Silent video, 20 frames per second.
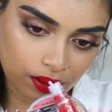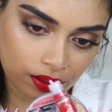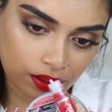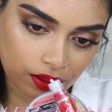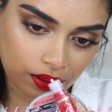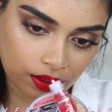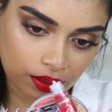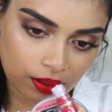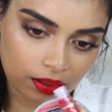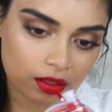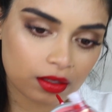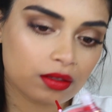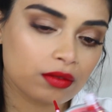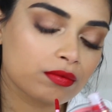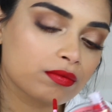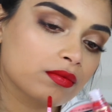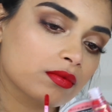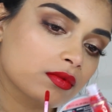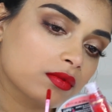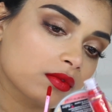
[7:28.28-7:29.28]

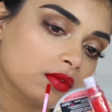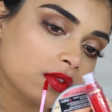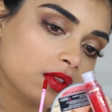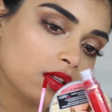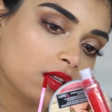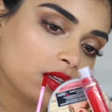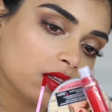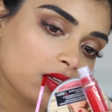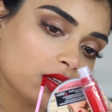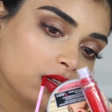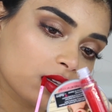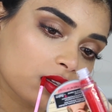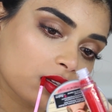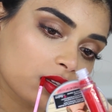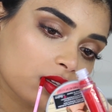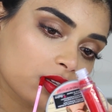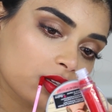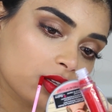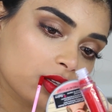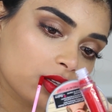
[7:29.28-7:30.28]

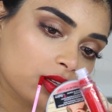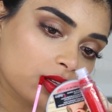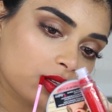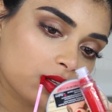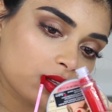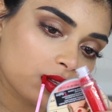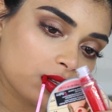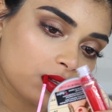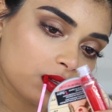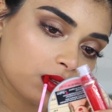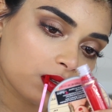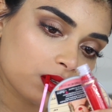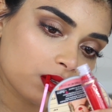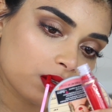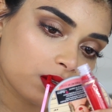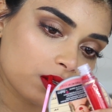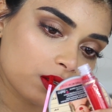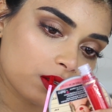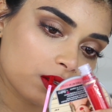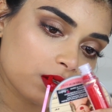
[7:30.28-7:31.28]

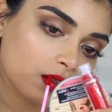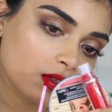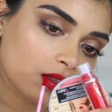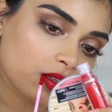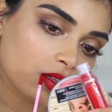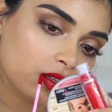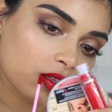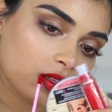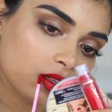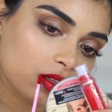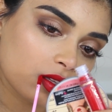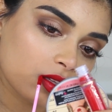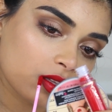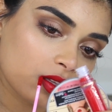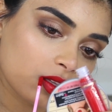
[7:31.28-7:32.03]
(silence)